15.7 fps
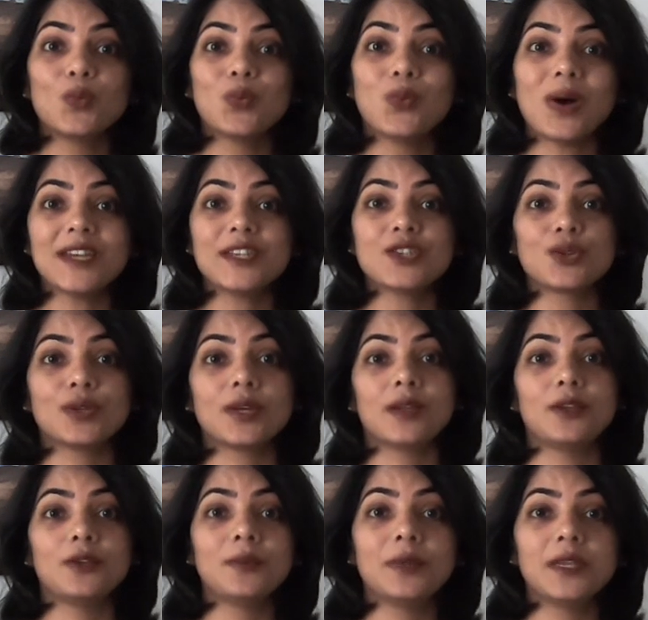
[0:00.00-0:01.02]
Why should
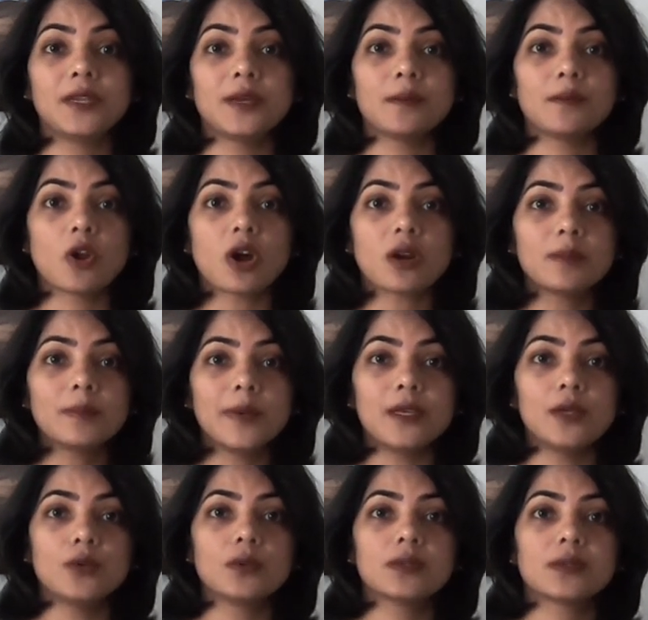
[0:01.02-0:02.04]
aluminium not be
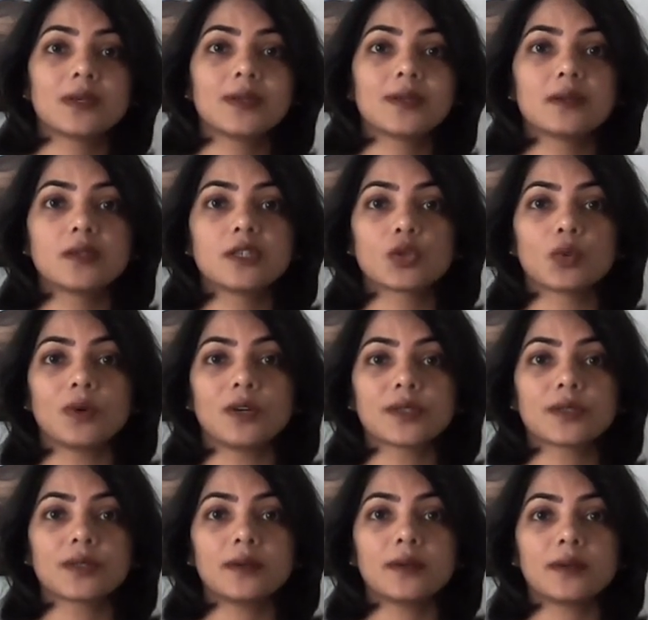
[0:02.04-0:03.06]
used in a
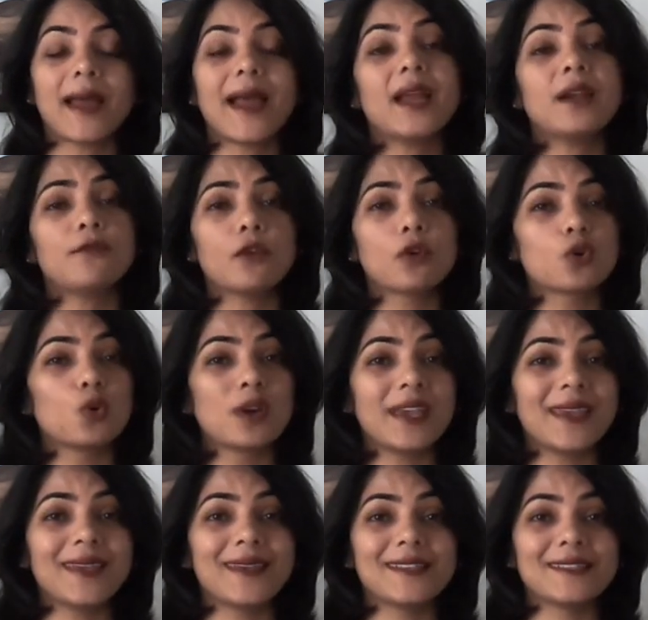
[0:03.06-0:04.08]
dishwasher and for
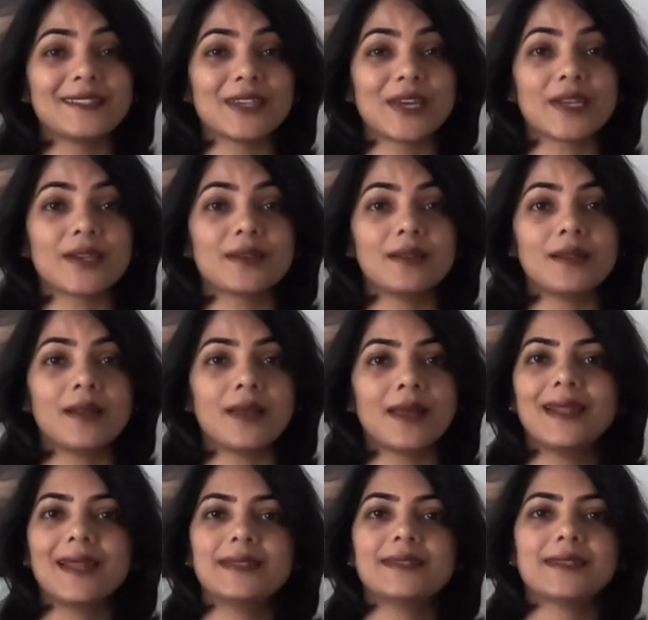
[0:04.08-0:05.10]
cooking in general?
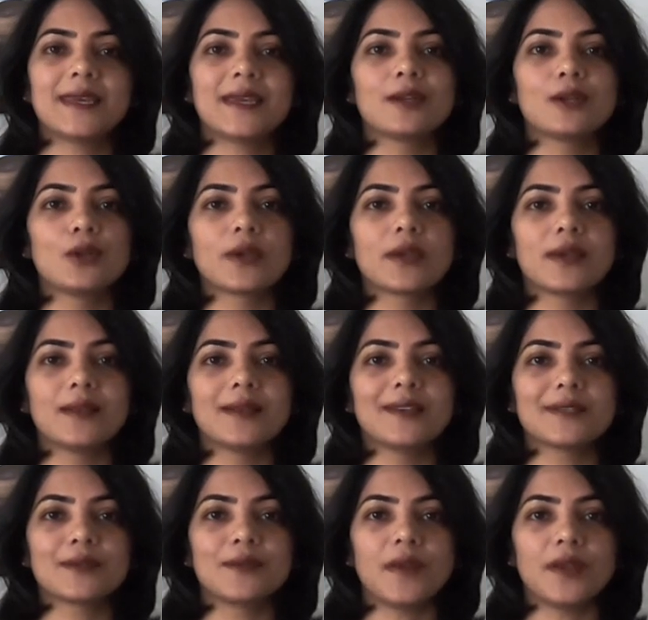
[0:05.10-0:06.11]
Let's take a look in
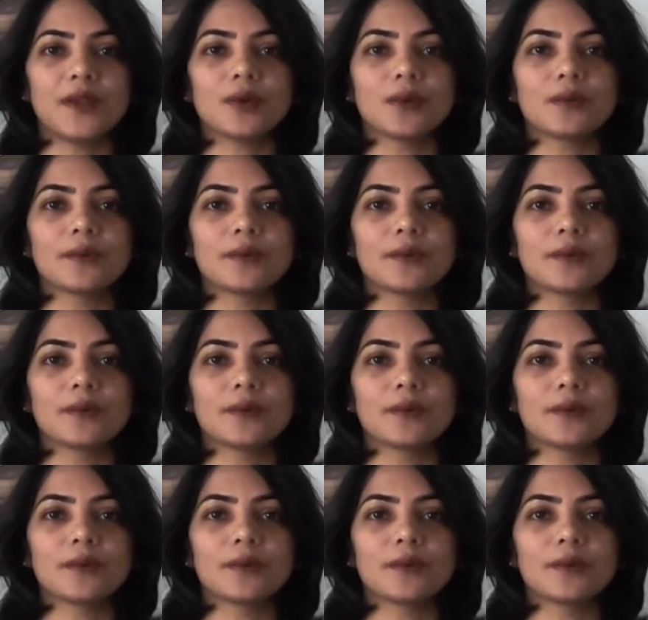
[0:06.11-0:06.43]
this video.